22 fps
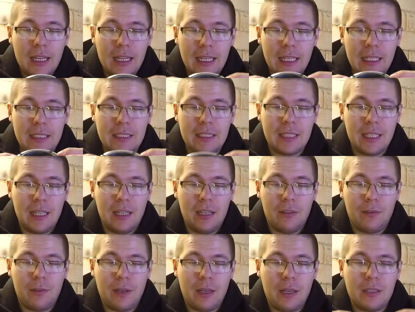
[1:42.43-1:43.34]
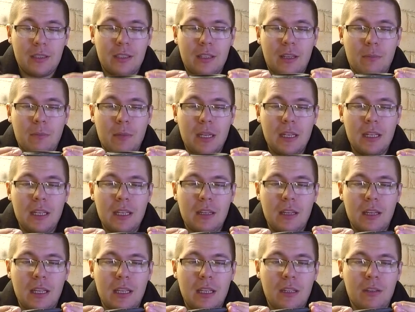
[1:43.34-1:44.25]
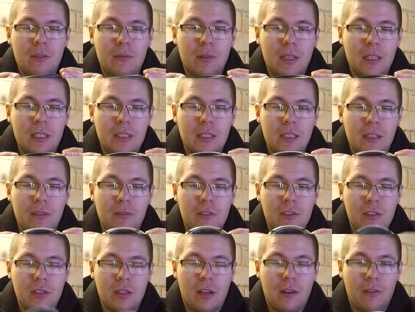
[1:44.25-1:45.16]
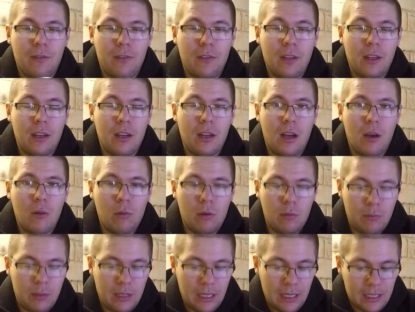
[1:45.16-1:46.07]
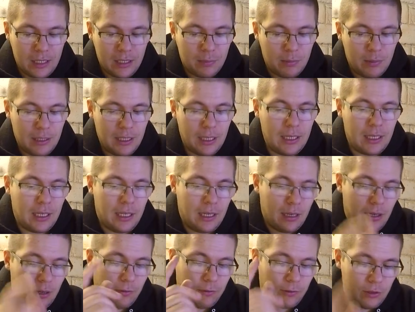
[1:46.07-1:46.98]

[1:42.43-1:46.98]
itself has many innovative stuff that I will be explaining here.